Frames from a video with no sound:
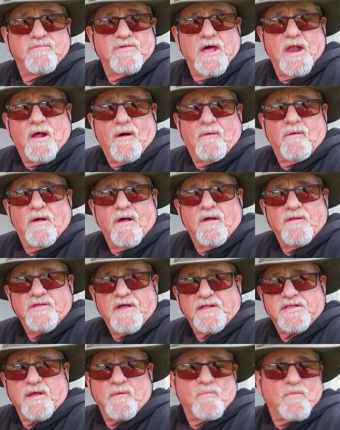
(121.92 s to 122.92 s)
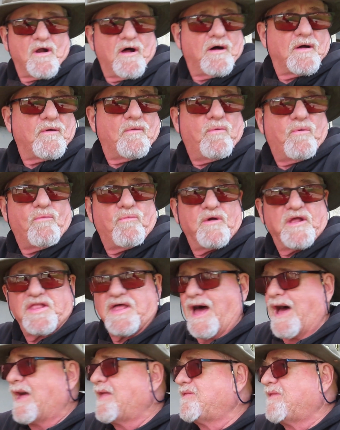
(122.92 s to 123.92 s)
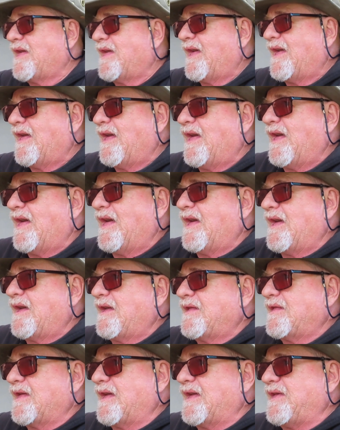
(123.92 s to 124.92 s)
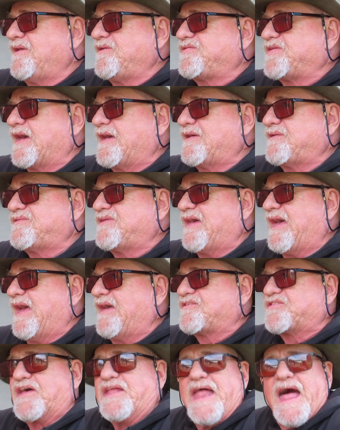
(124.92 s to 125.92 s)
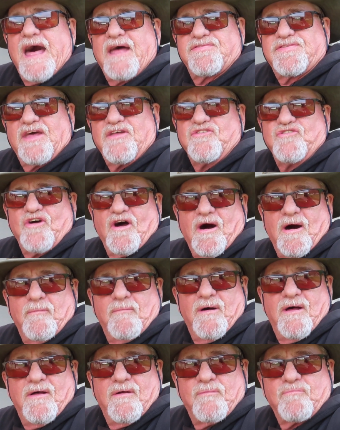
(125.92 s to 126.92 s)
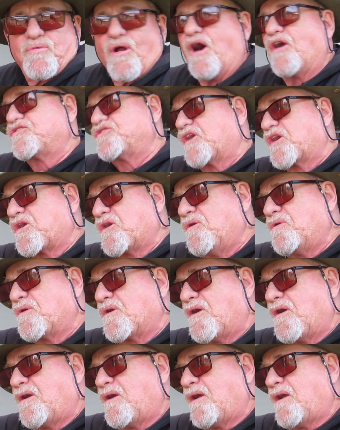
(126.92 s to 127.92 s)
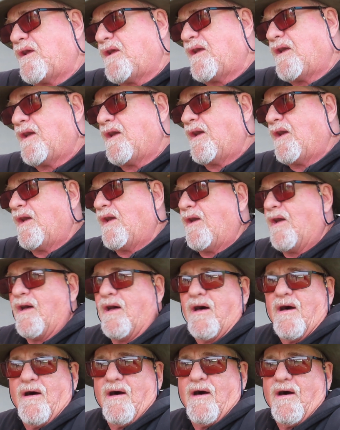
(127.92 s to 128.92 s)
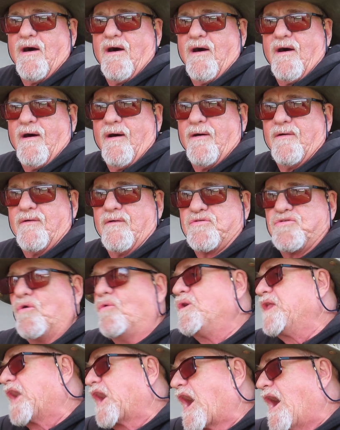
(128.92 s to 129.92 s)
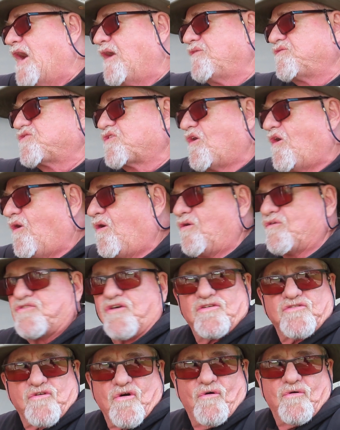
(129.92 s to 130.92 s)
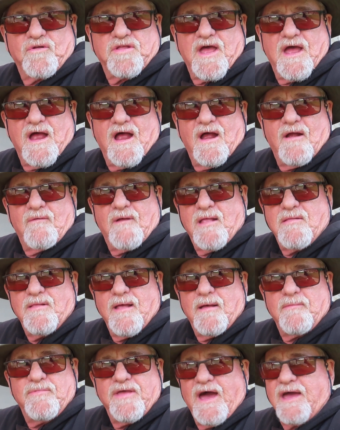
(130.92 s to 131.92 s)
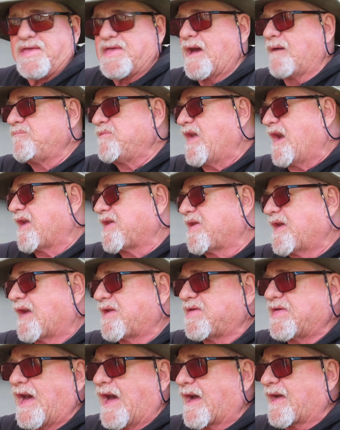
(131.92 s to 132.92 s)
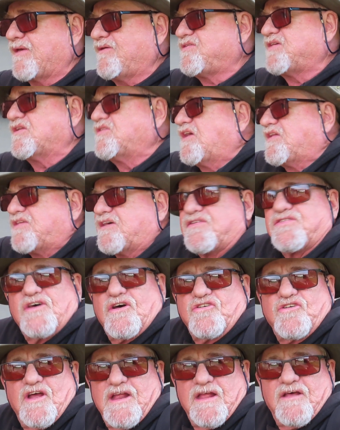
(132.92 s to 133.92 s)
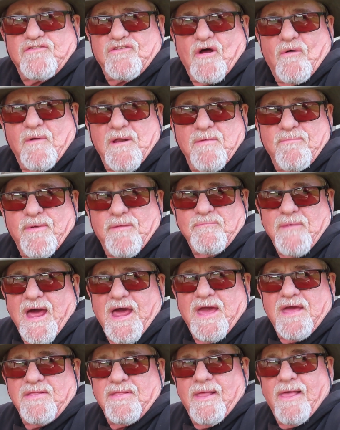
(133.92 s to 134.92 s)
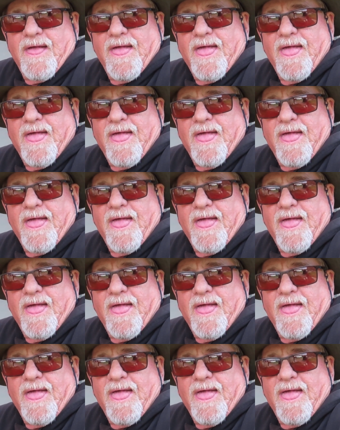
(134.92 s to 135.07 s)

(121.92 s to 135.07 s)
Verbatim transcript: You know, nothing wrong with that. He says it's an acting job. Prosecutor, uh, duty console, just go there and let, yet yet yet yet. yet. He said the decision has already been made.